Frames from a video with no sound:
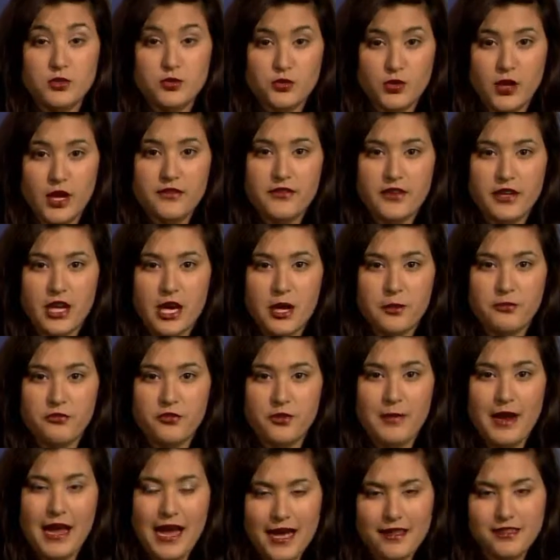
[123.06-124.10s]
driving up
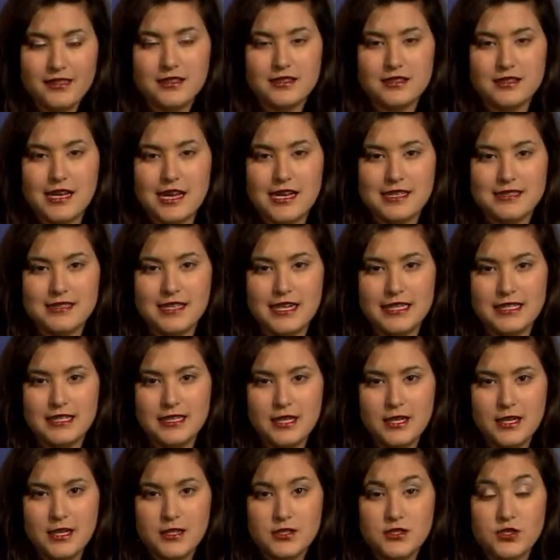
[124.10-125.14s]
from Athens last night
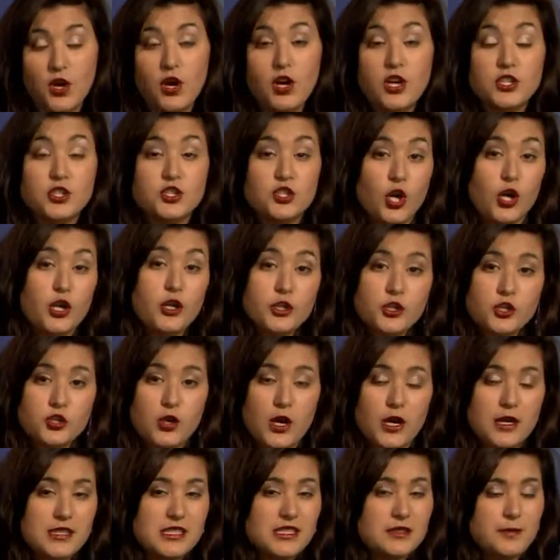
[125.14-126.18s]
saw a dark
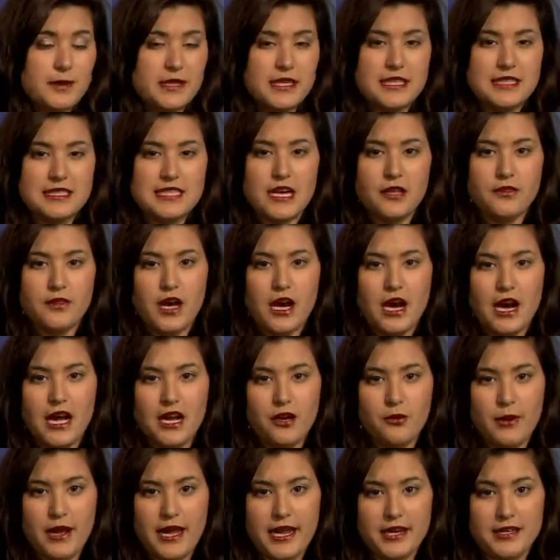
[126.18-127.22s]
truck speeding down the
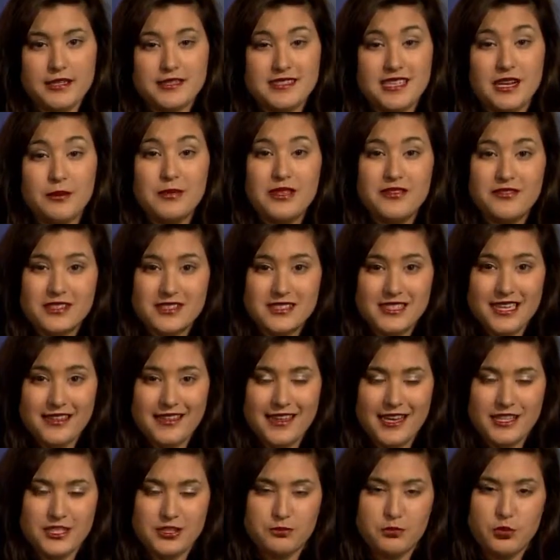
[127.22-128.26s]
highway. Some even say they
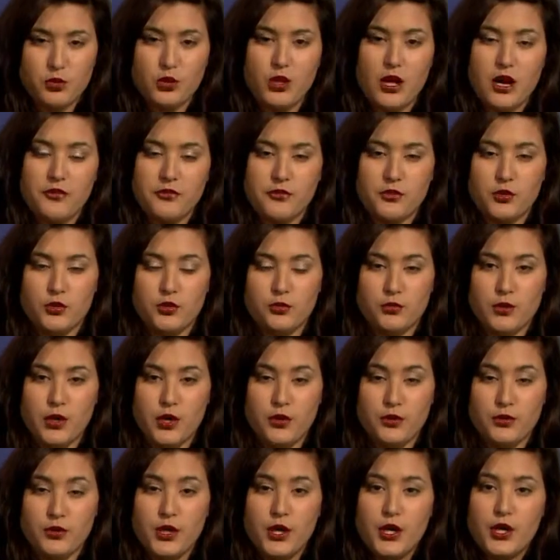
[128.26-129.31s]
had to pull off the
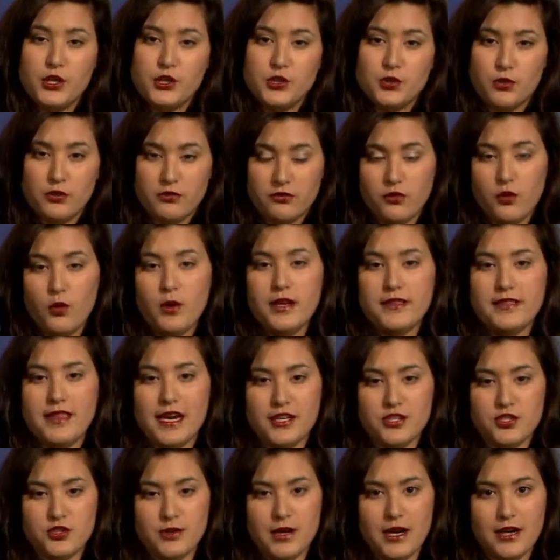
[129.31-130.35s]
road to avoid that
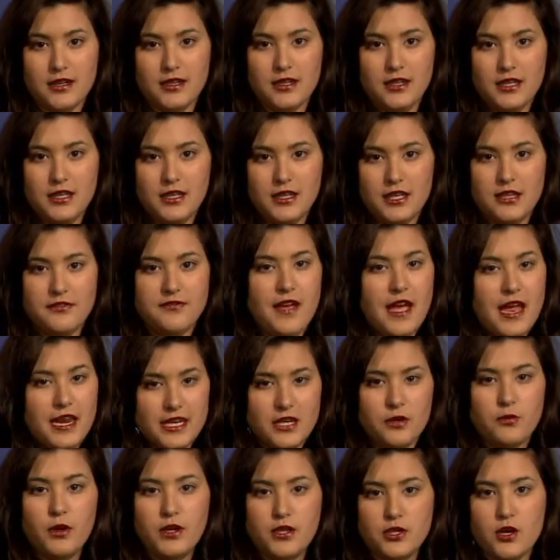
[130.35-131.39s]
truck. If
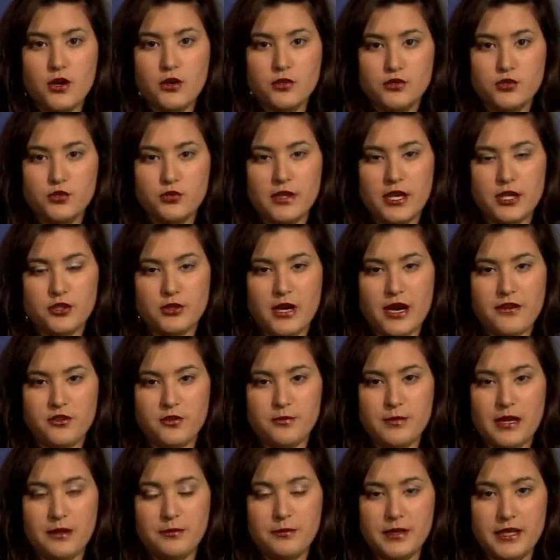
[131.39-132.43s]
anyone knows who that driver
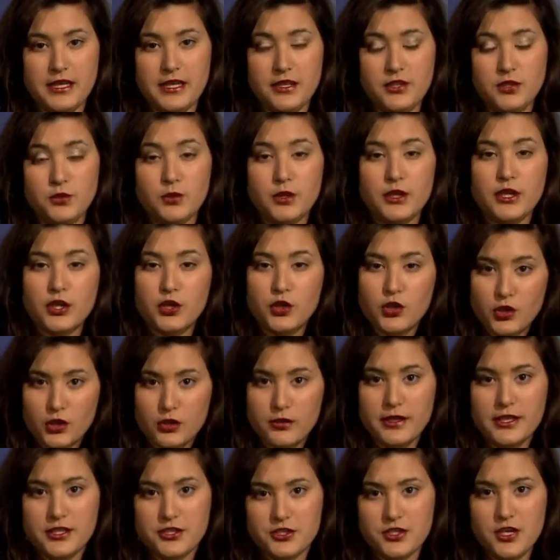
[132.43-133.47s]
may be, you are
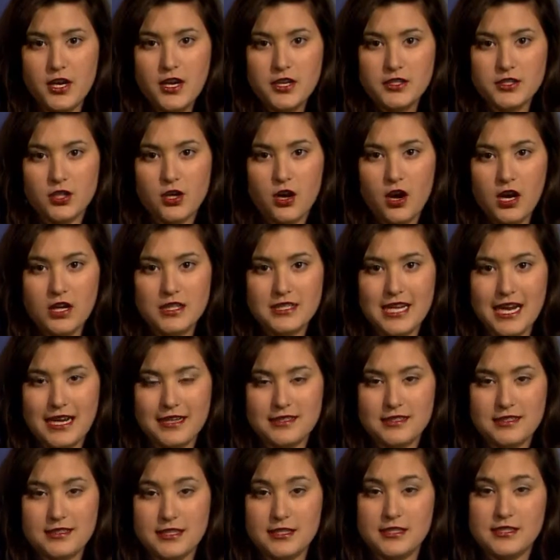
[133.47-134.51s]
encouraged to
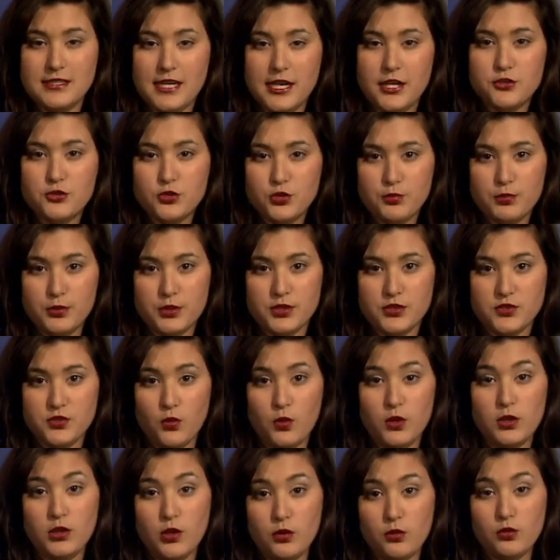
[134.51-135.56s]
contact the state troopers
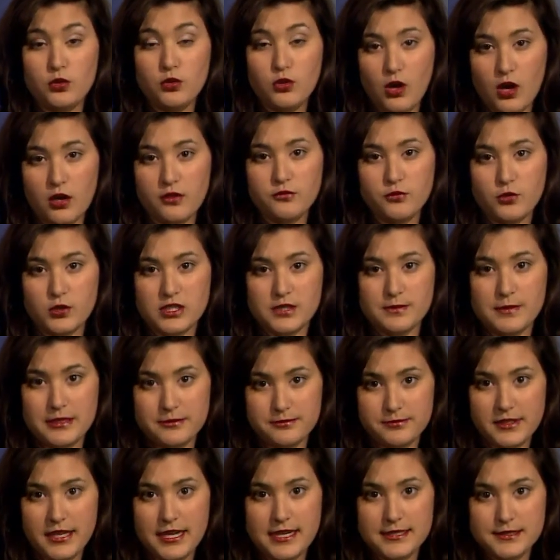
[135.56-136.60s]
or local law
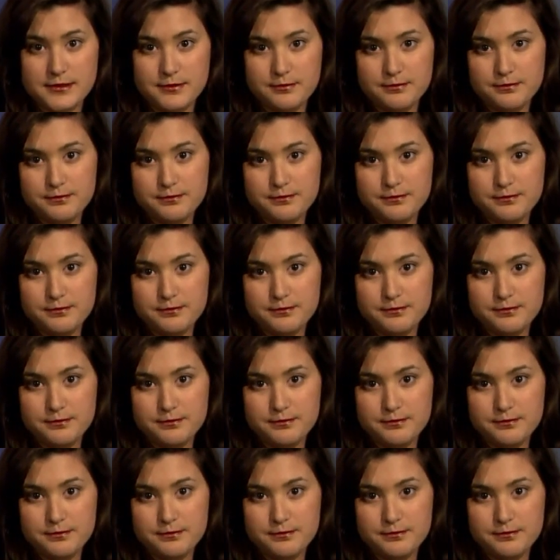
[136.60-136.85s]
enforcement. Guys.